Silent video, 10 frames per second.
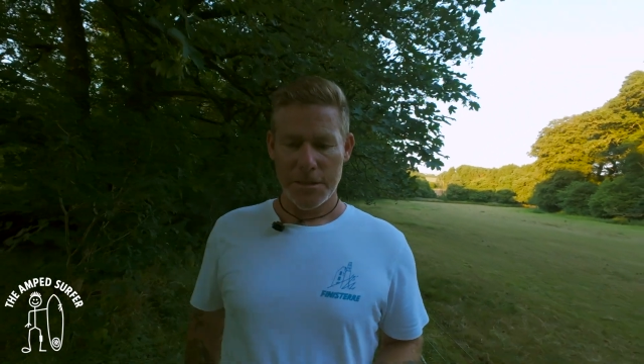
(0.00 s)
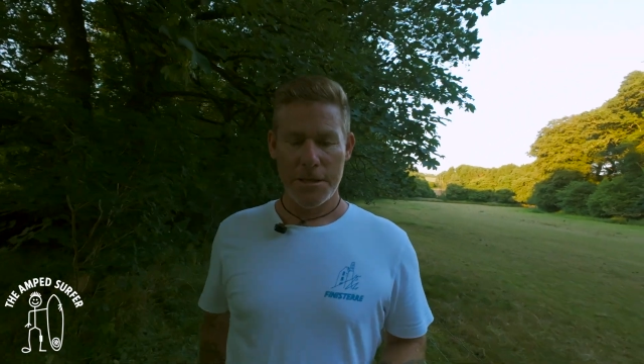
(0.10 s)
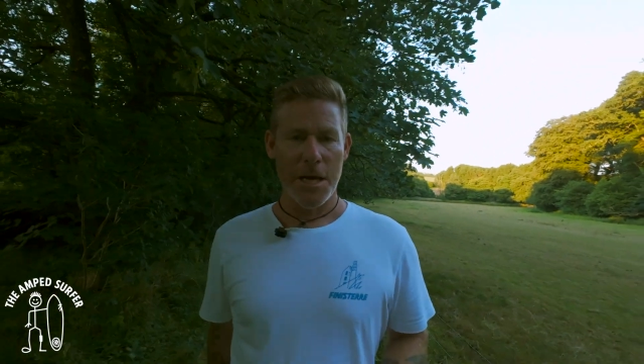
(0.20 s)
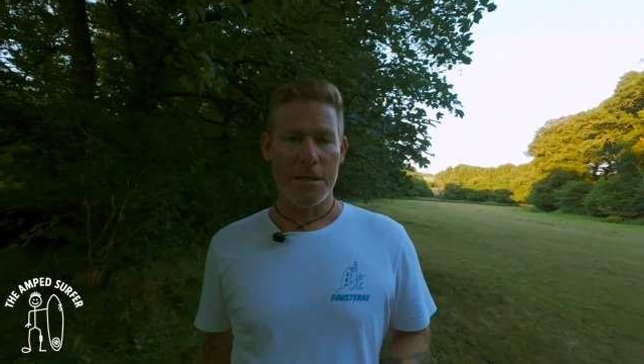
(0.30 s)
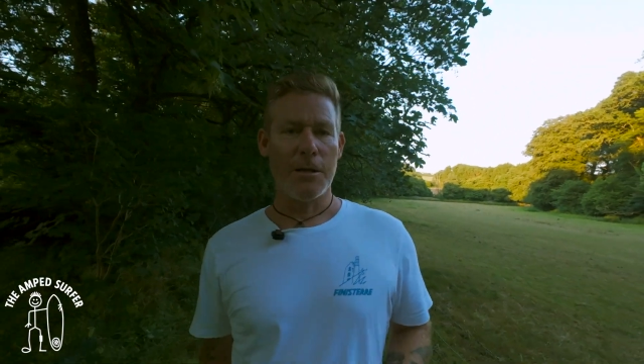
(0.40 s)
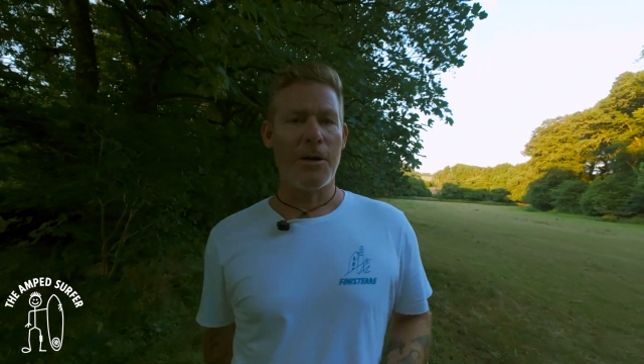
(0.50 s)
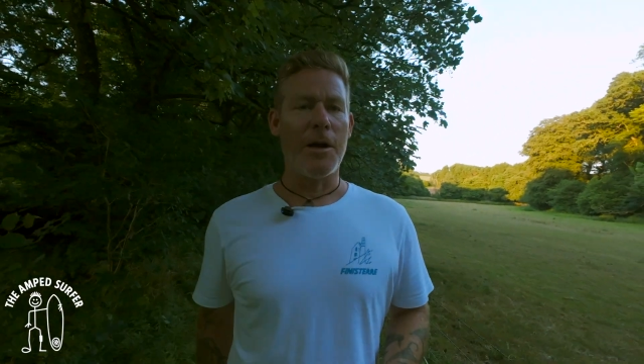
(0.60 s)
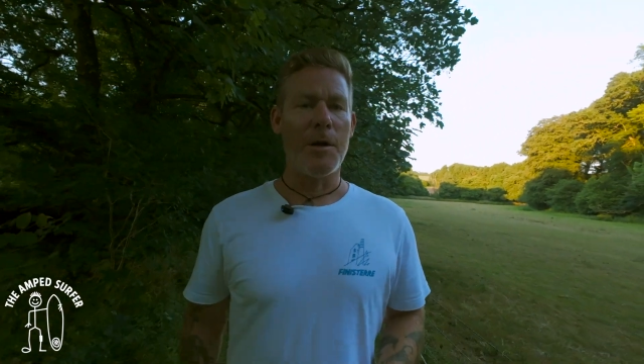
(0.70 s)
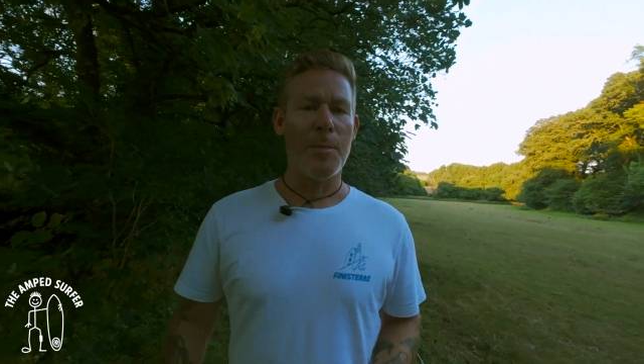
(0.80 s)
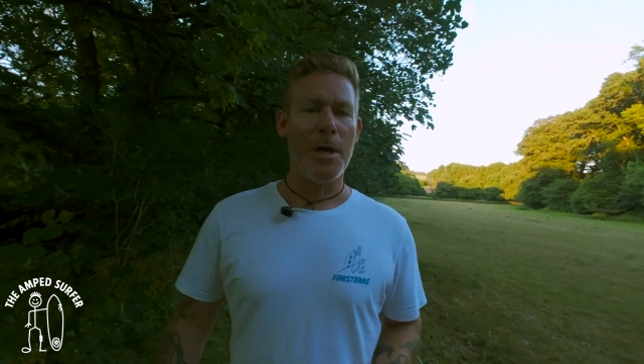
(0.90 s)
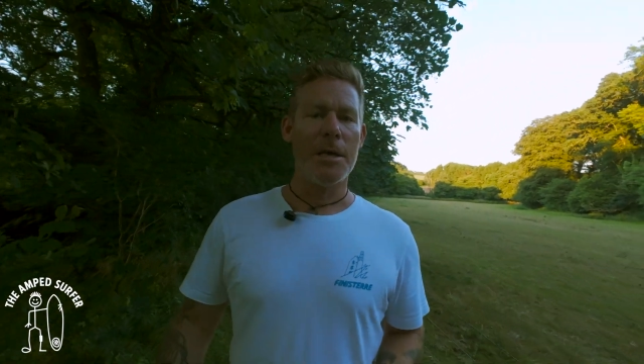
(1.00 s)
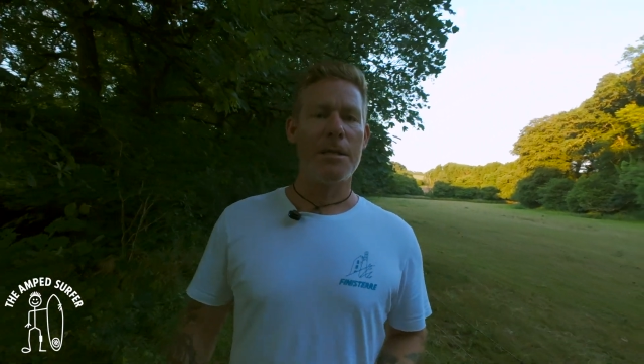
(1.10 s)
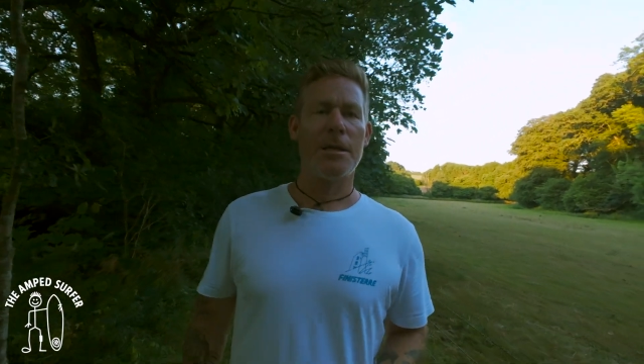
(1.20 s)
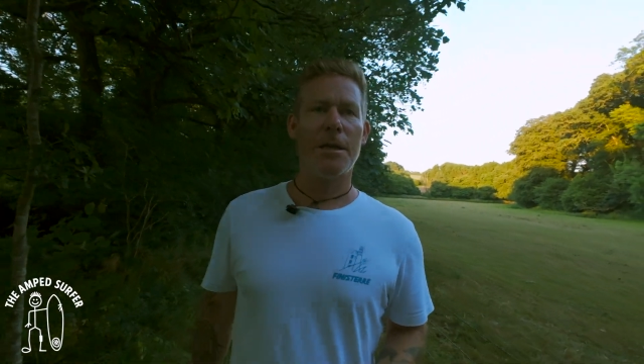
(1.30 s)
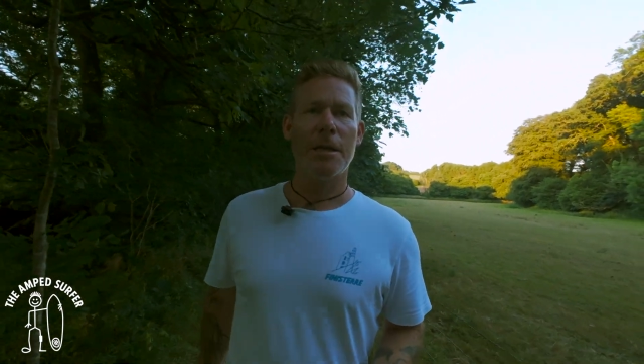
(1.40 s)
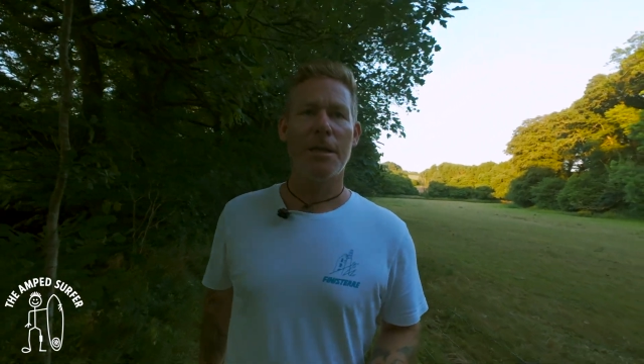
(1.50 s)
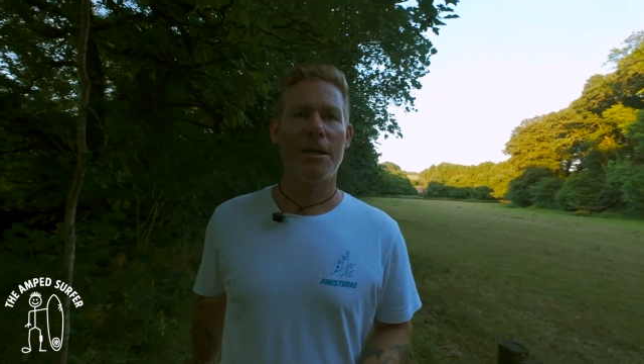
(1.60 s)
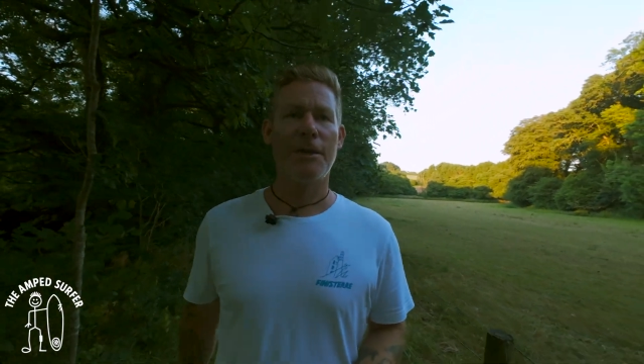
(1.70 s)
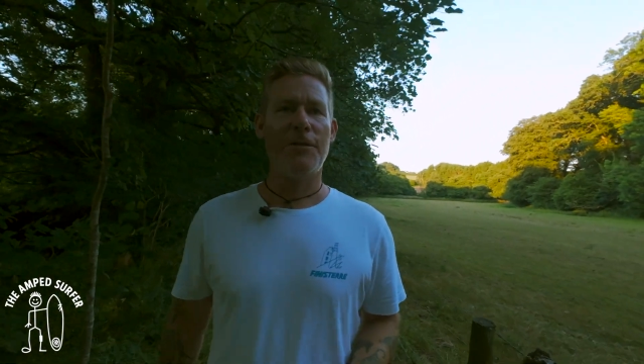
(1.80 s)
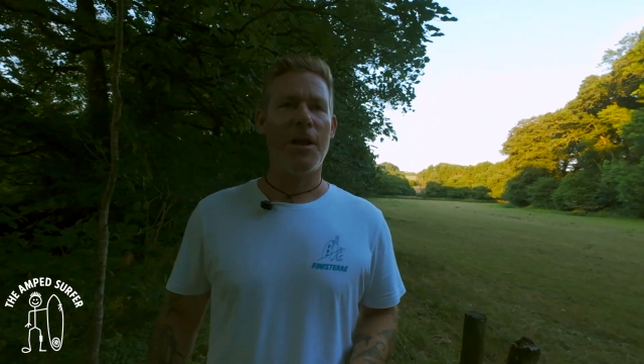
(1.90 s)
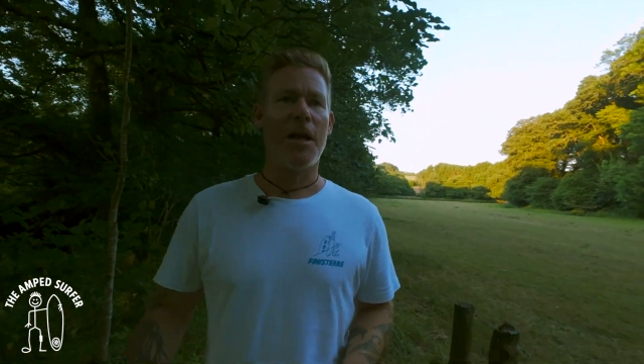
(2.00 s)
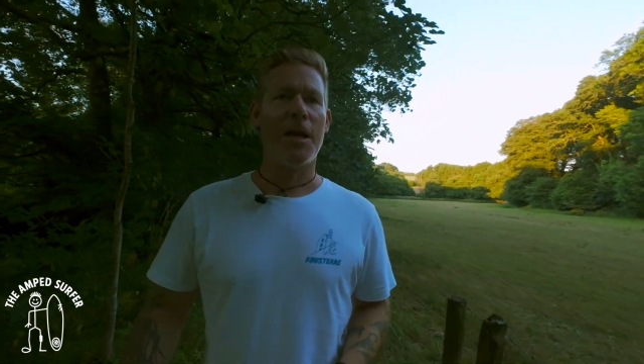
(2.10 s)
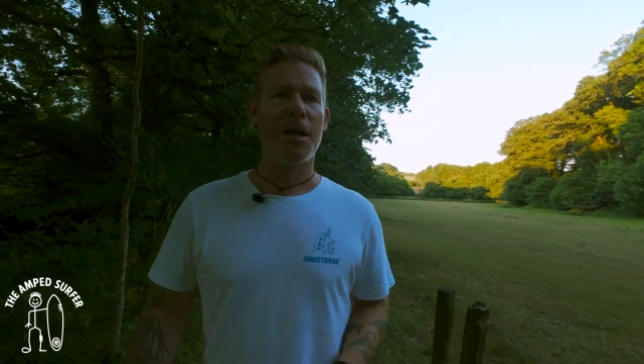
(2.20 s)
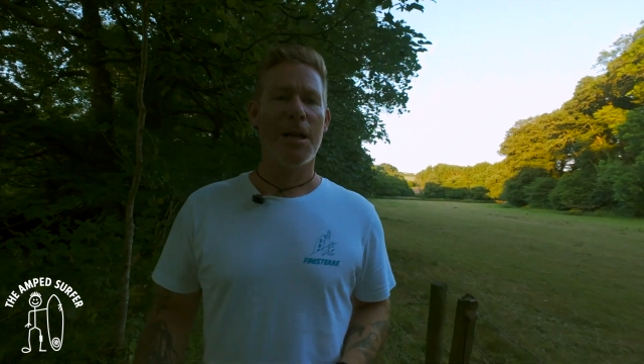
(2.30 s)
high at best, if that.